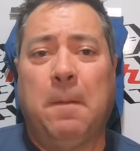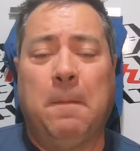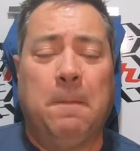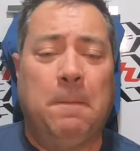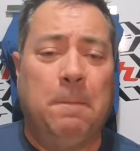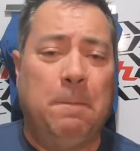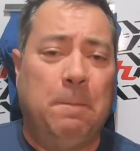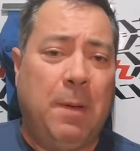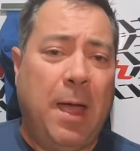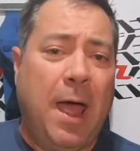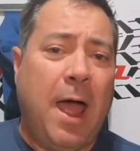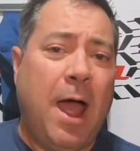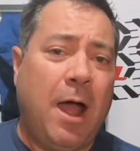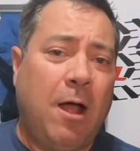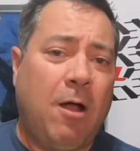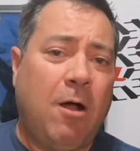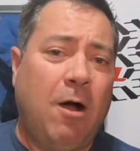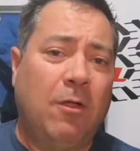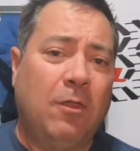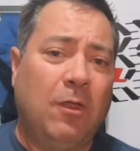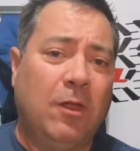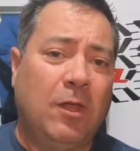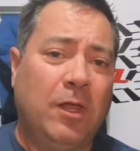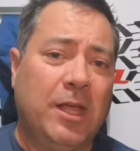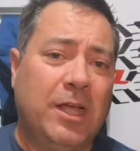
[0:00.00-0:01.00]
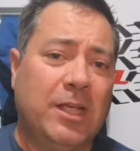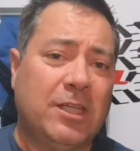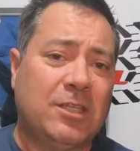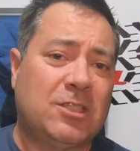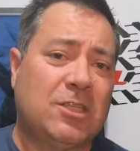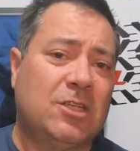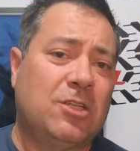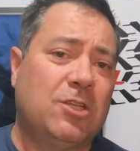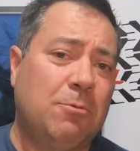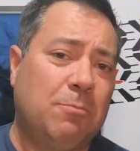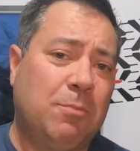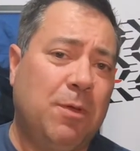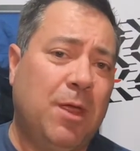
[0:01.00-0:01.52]
back on the
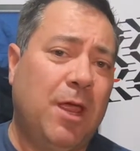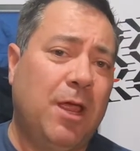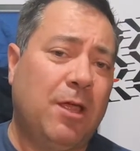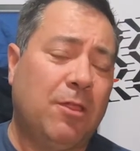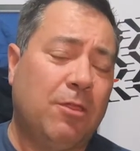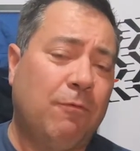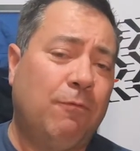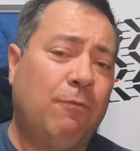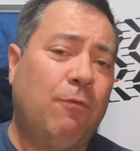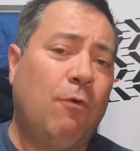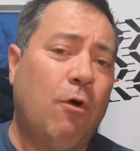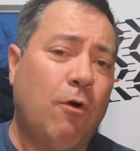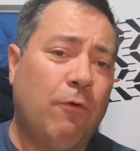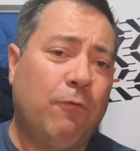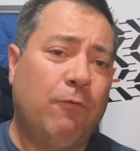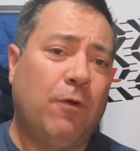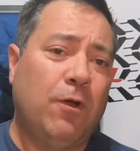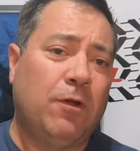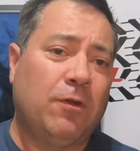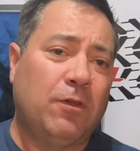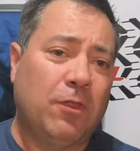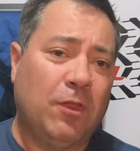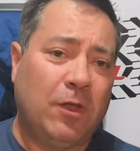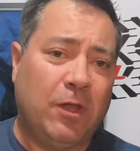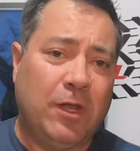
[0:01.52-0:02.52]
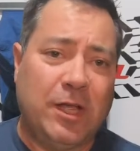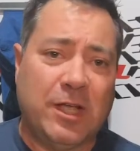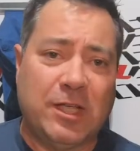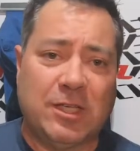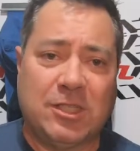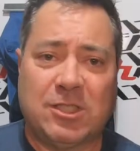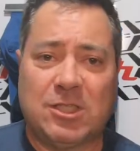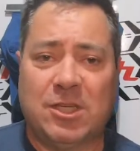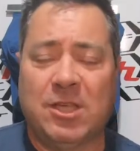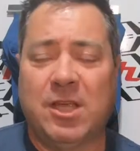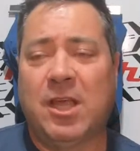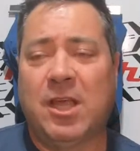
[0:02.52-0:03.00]
list to being the forefront of the list.